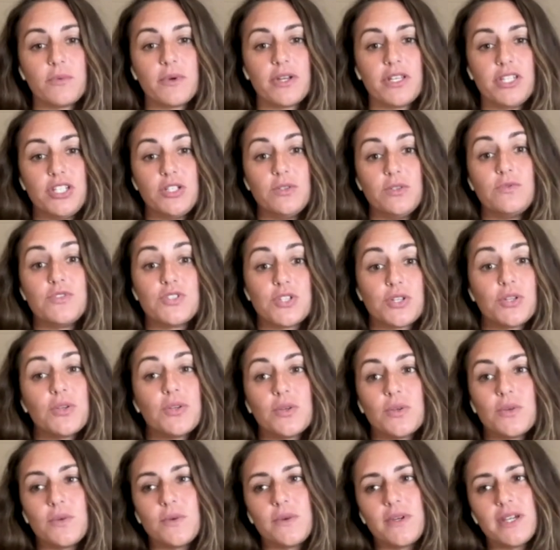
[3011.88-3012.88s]
when you
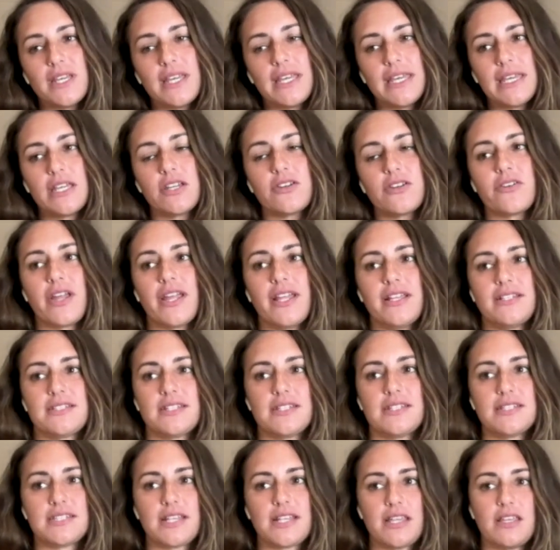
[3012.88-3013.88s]
do, it creates a
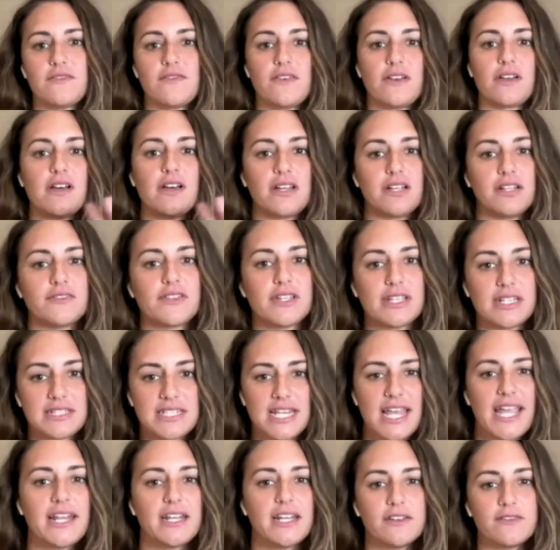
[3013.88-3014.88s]
safer kind of
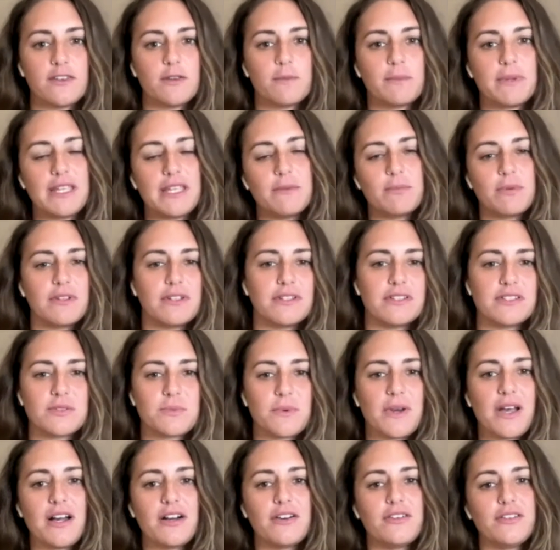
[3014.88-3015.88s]
container for people as
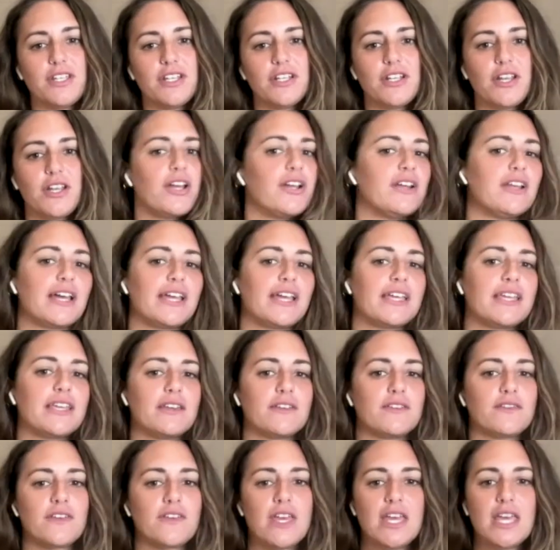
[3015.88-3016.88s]
well, like
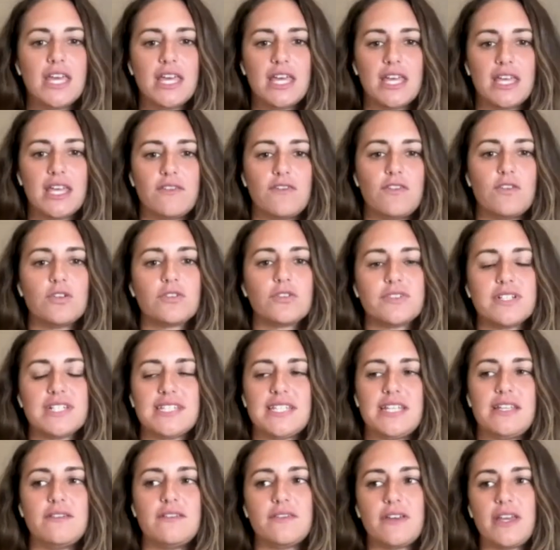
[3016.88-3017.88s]
if you're
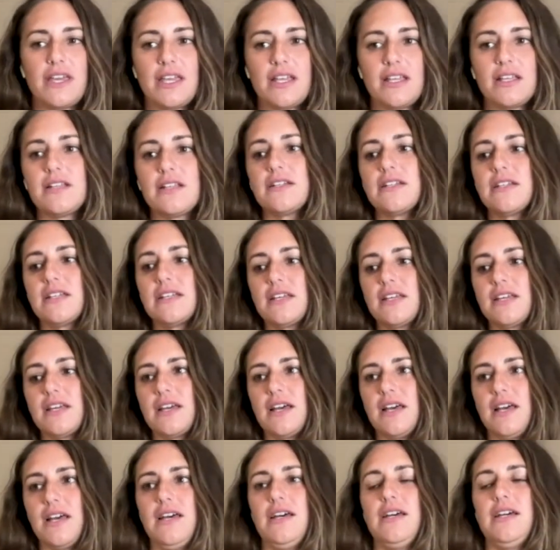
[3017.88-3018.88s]
receiving
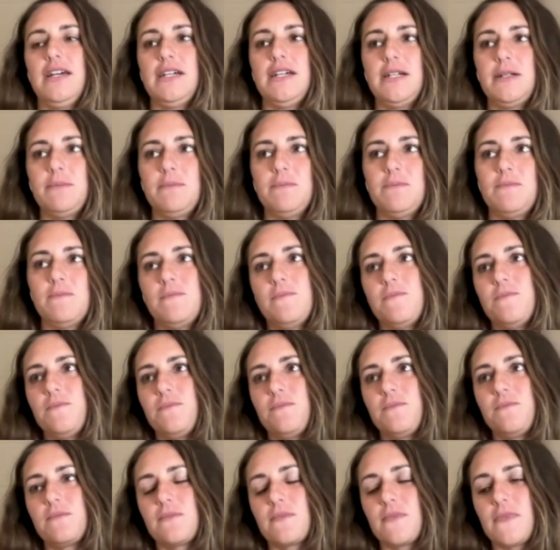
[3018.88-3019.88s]
um
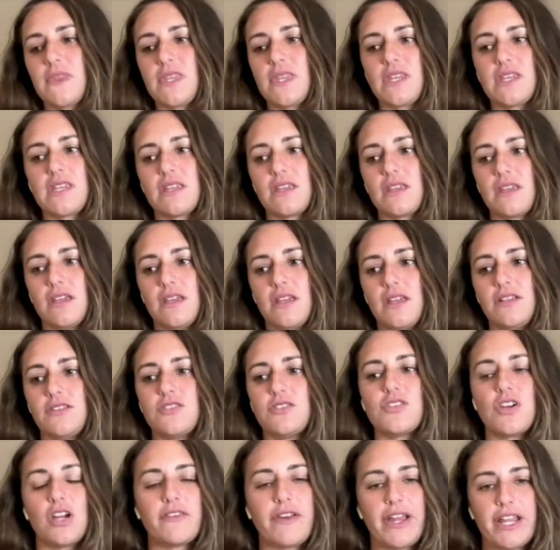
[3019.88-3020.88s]
a
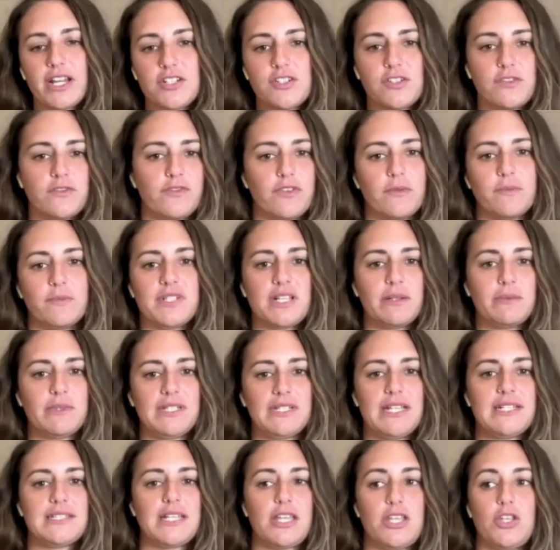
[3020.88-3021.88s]
direction from someone,
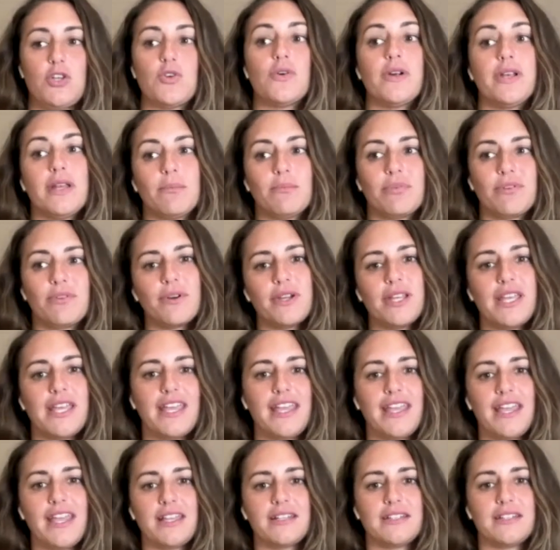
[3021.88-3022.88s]
let's say you're an
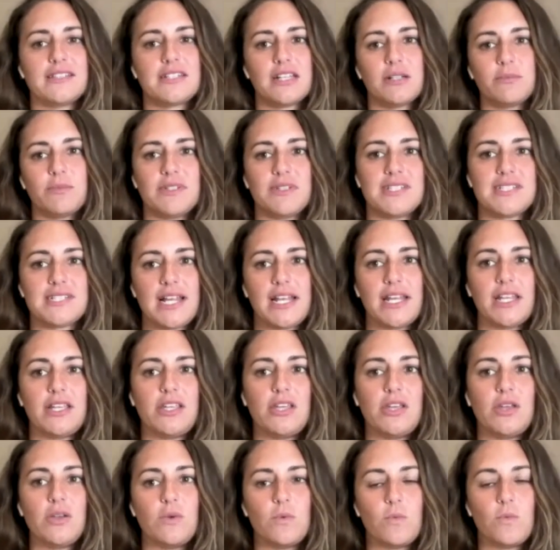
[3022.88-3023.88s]
employee and someone's telling
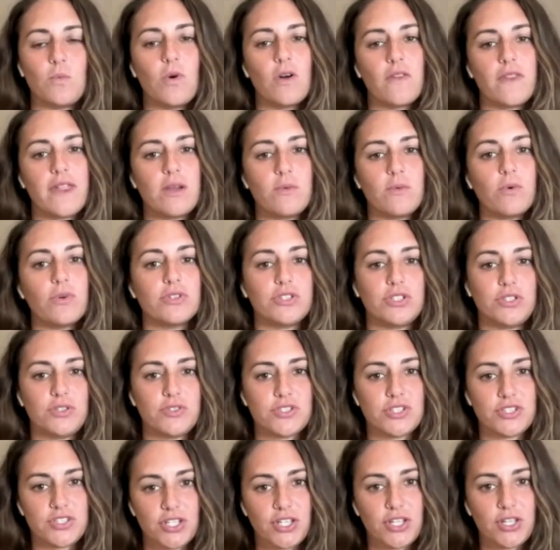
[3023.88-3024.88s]
you what they want you
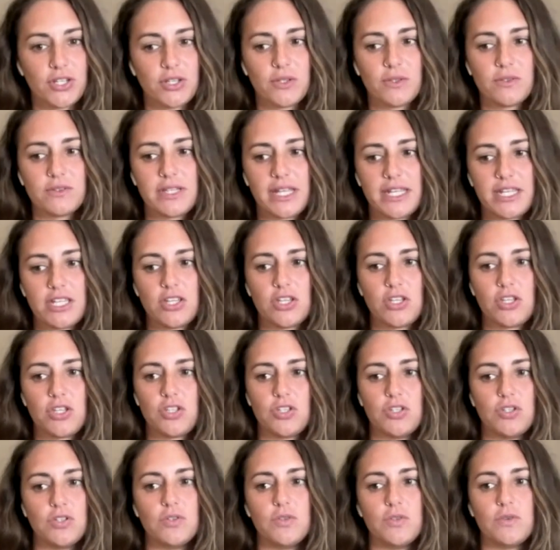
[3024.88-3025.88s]
to do, like
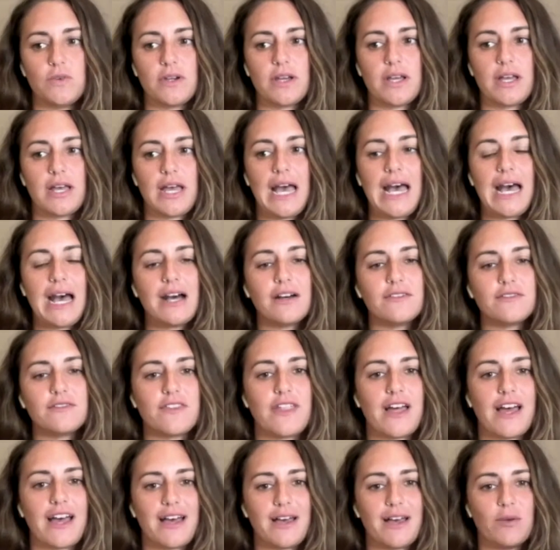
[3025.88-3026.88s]
you have
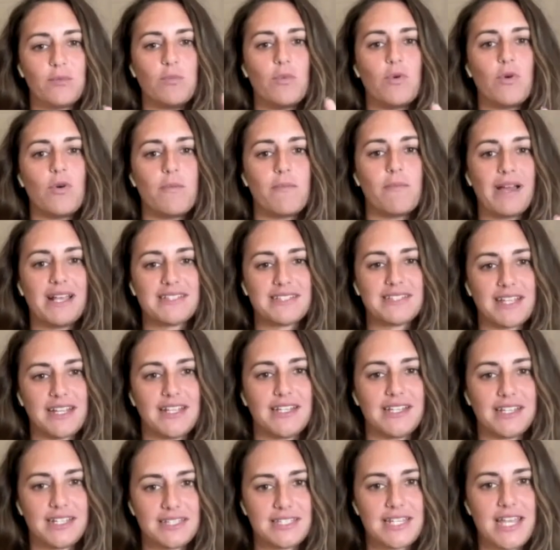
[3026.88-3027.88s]
that more
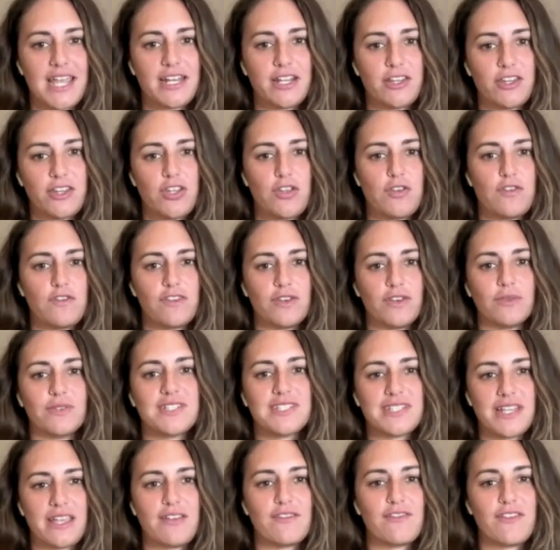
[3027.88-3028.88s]
masculine container that you feel
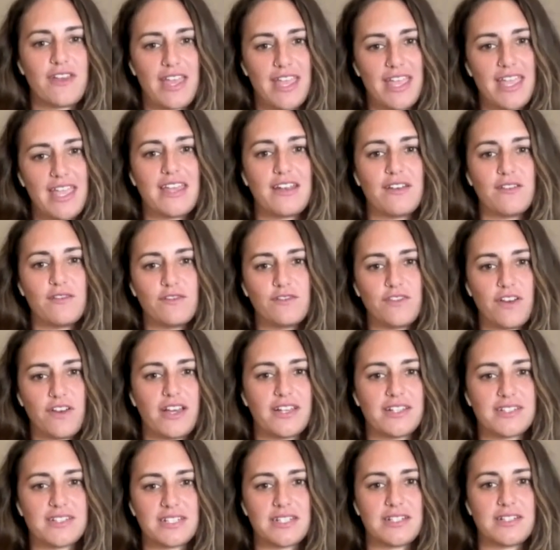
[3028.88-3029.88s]
safer in,
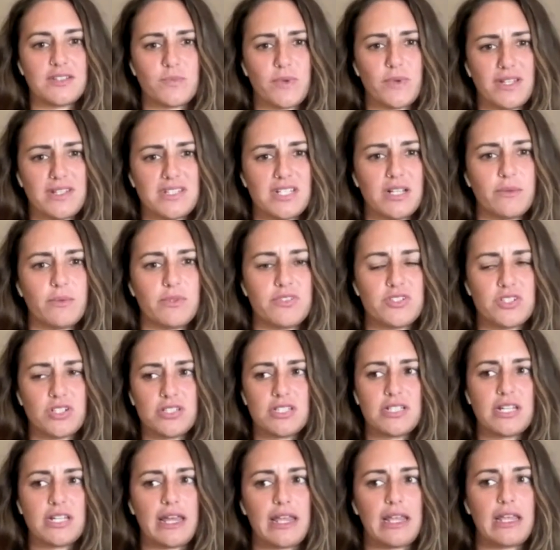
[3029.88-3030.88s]
versus when someone's
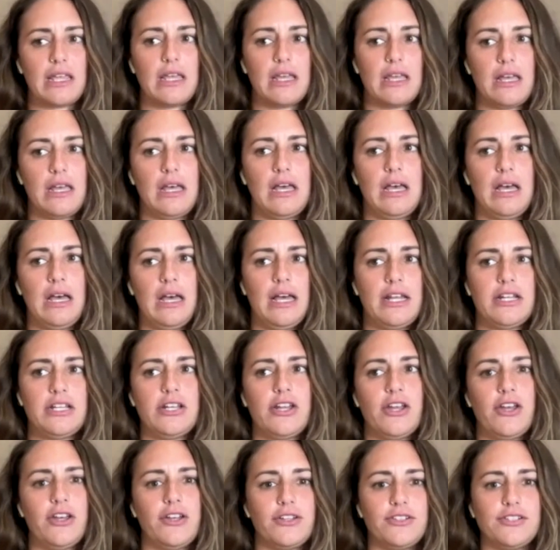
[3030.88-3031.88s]
just like, oh, I don't
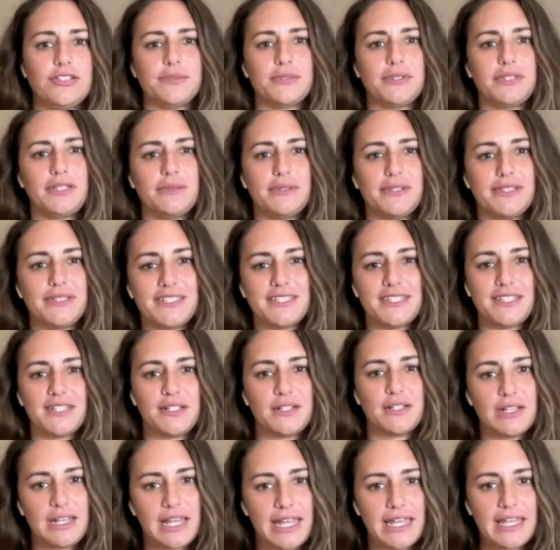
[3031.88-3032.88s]
know, do what you want to
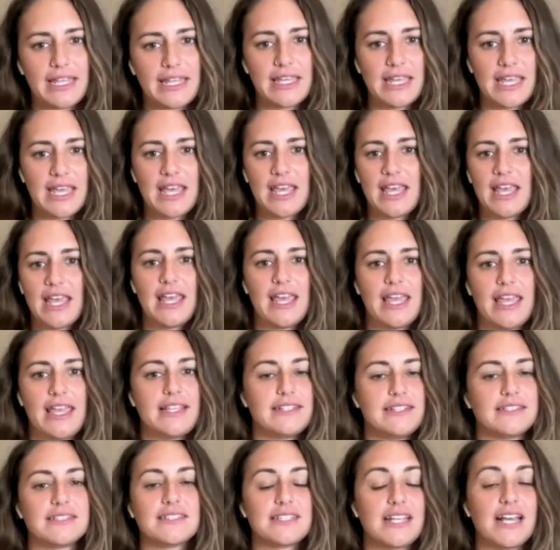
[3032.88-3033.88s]
do. Like
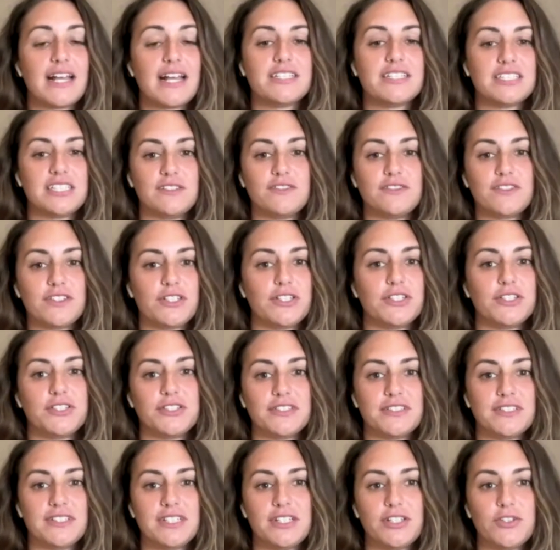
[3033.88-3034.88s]
it doesn't actually
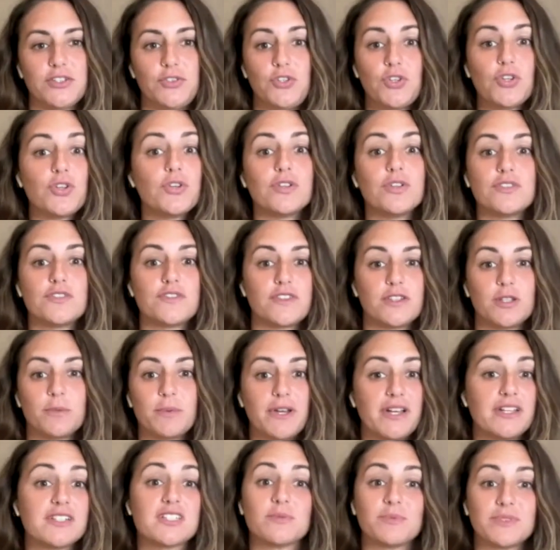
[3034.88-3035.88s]
feel good for the
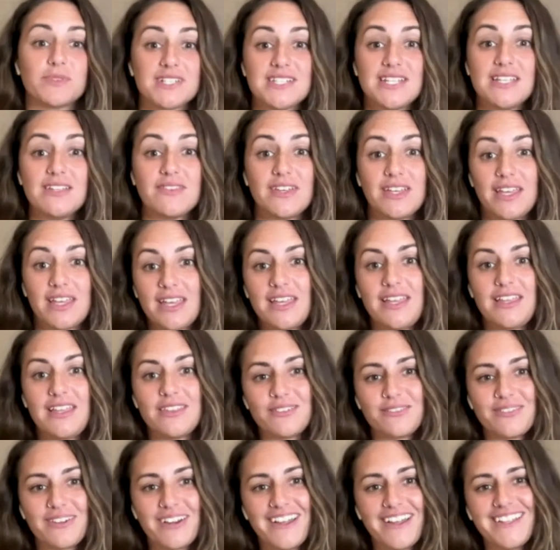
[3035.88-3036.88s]
person receiving it either,
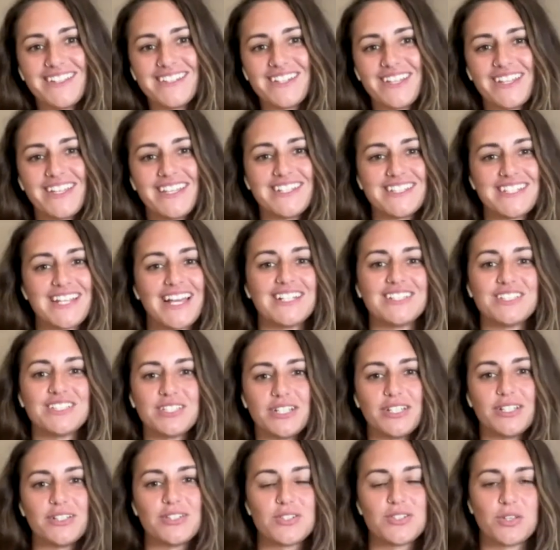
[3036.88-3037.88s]
right? Like it's
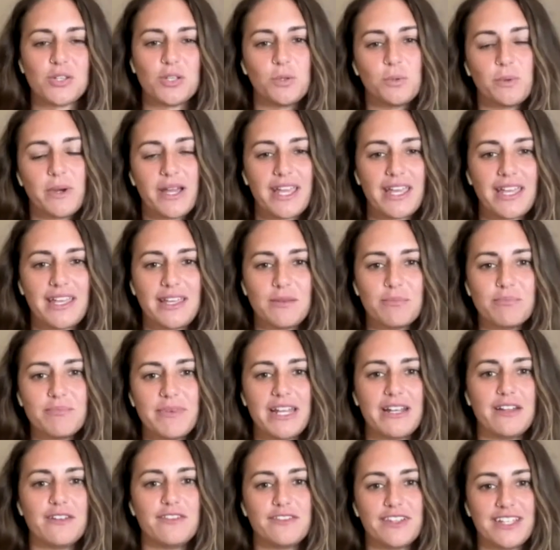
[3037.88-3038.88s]
actually a two-way
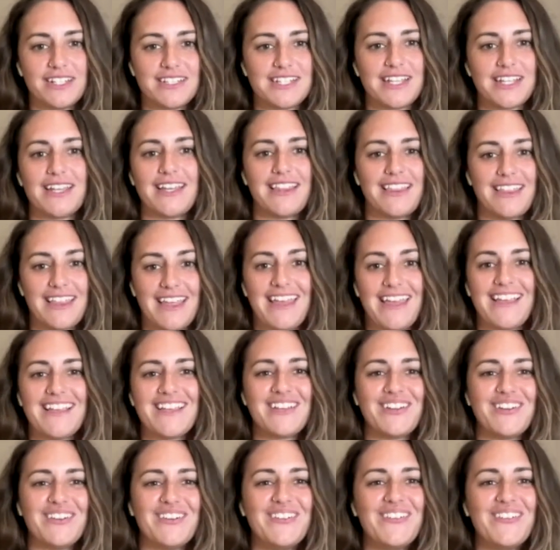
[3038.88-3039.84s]
benefiting thing